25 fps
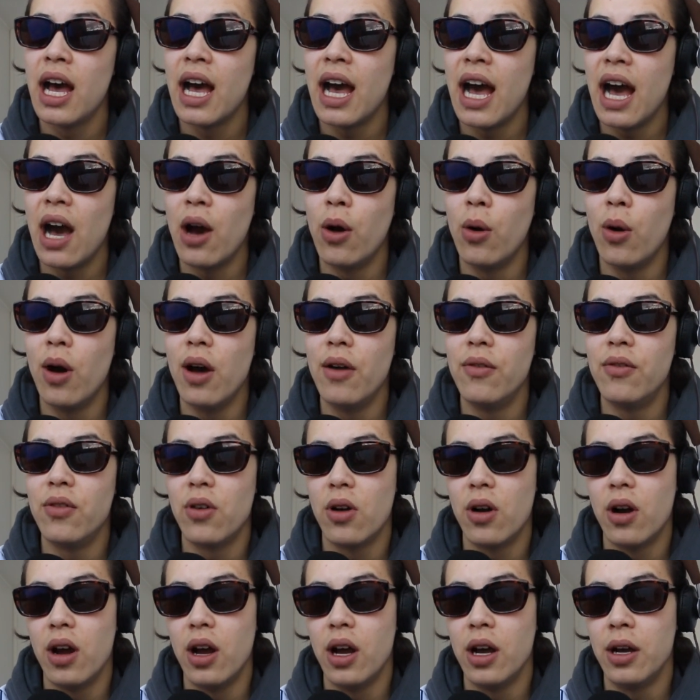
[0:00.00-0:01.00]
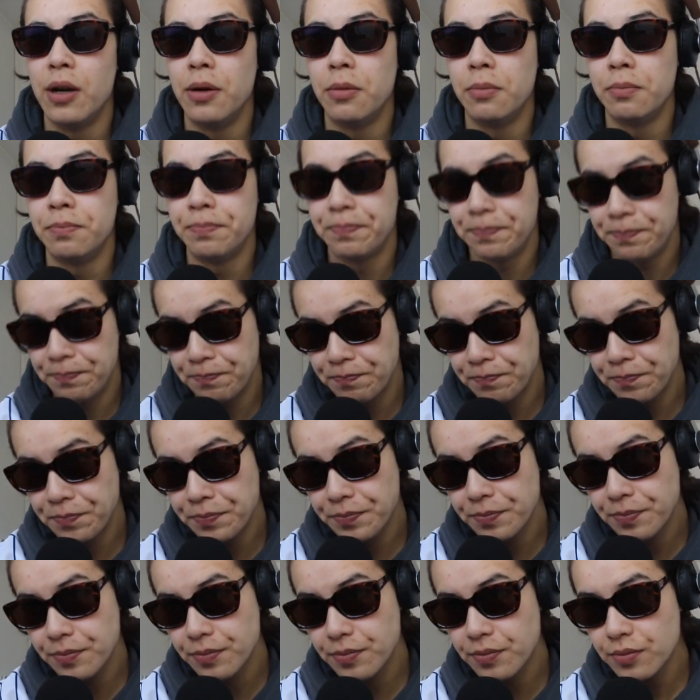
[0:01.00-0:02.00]
However,
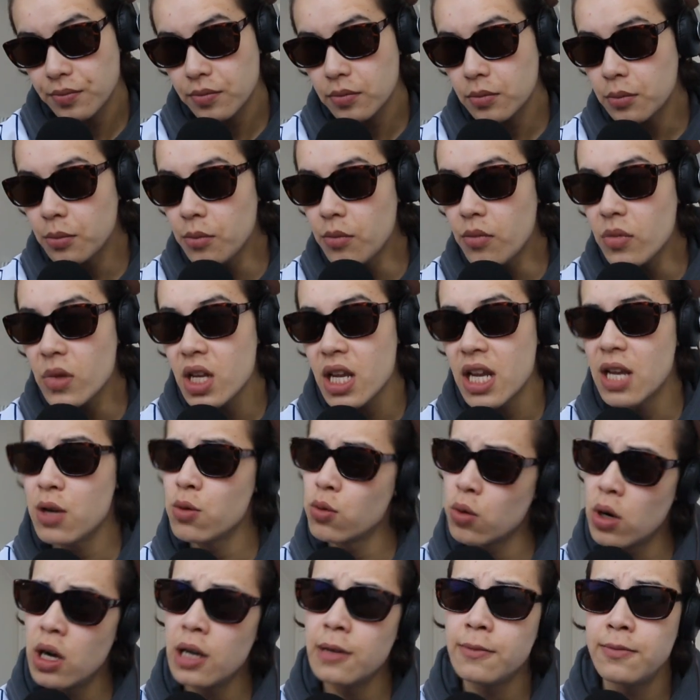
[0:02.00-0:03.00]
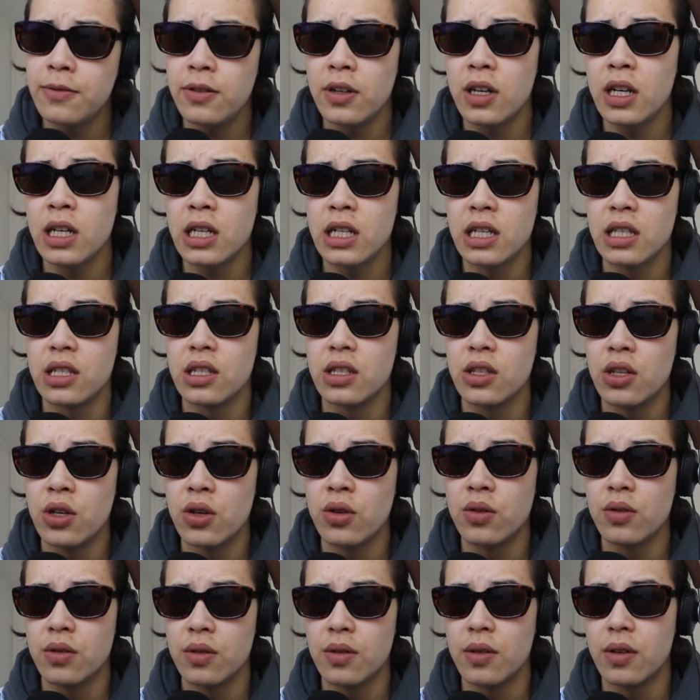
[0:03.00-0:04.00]
and Rob Font is
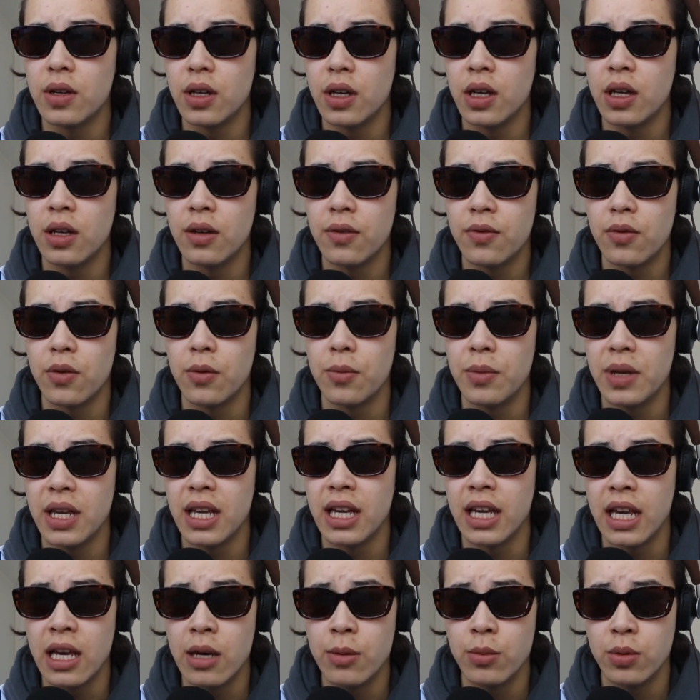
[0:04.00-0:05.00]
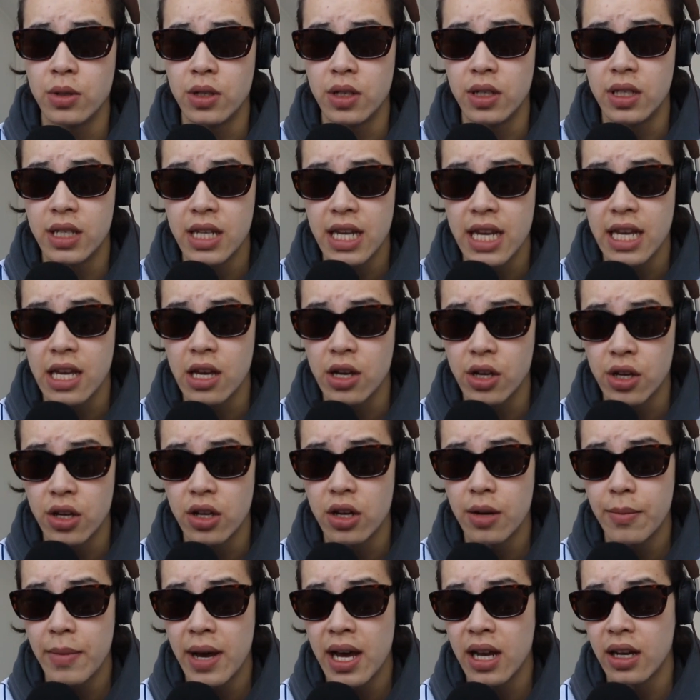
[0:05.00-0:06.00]
known for being able to take a
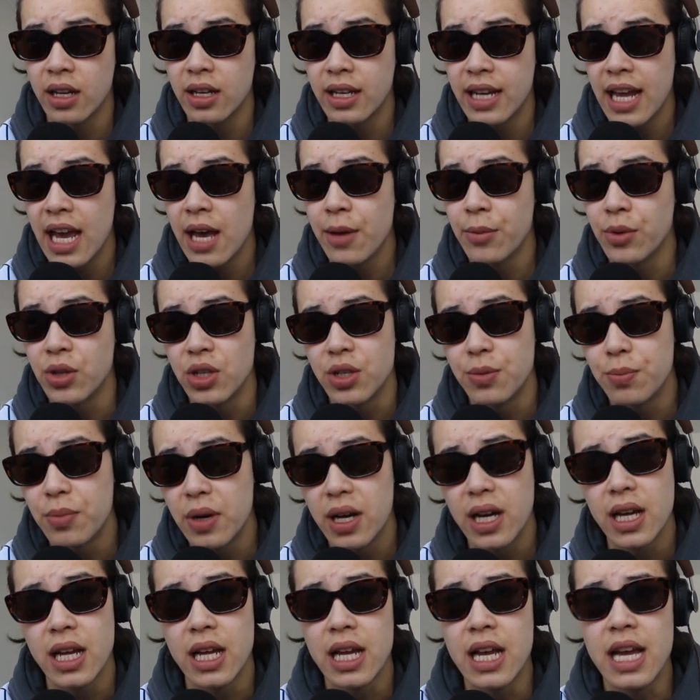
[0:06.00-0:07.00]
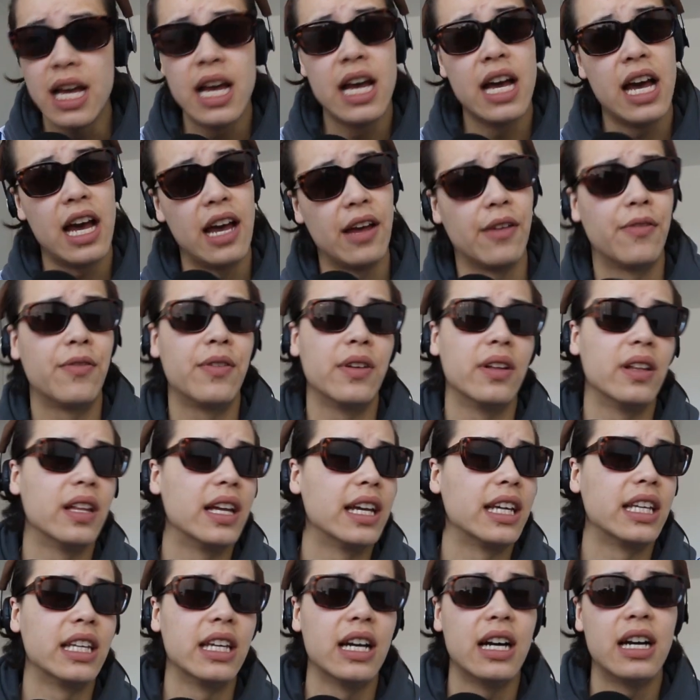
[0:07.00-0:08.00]
good amount of damage, but I feel
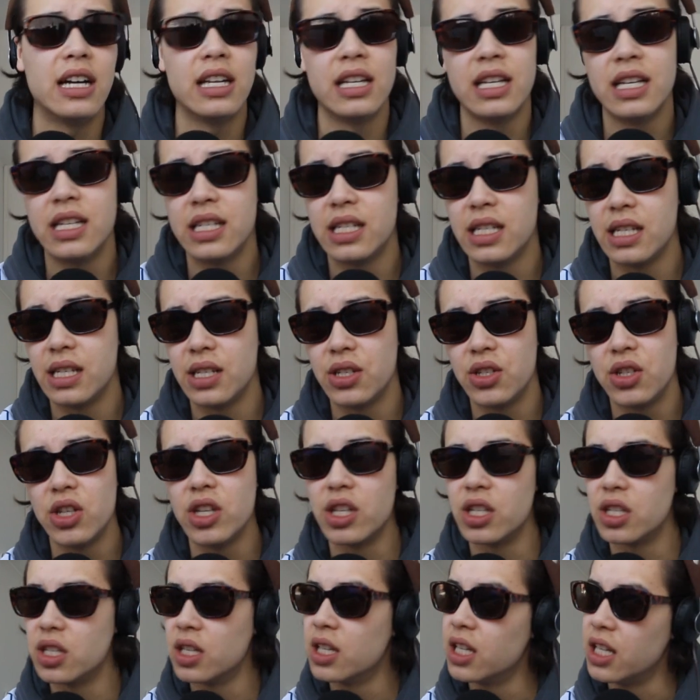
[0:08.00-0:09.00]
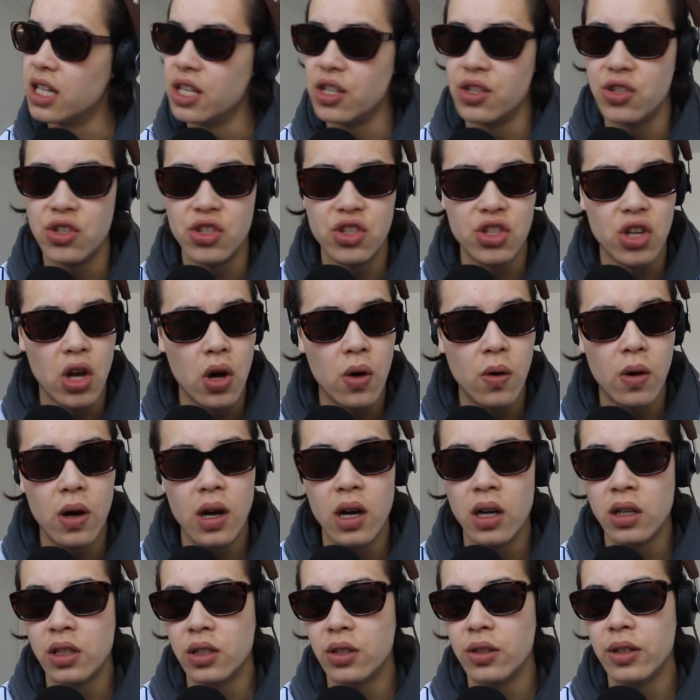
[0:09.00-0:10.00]
like Yanez is he's so
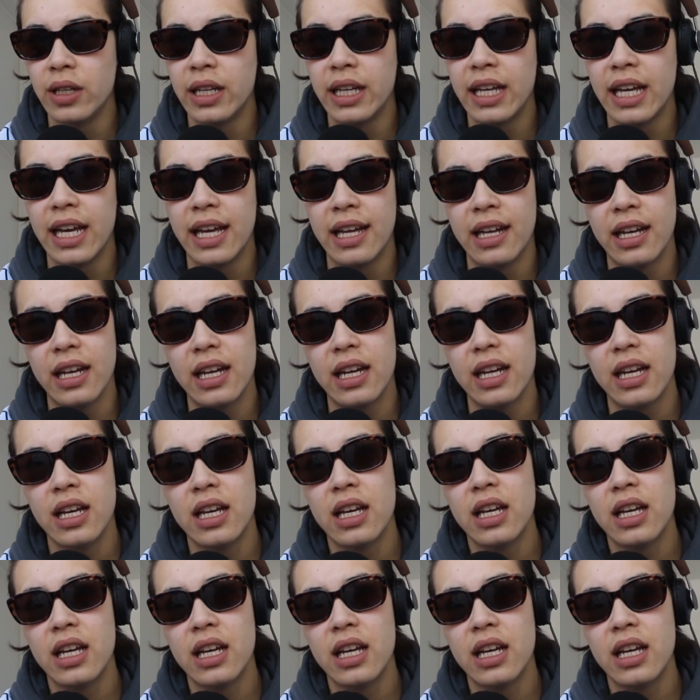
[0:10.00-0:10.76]
hungry, and,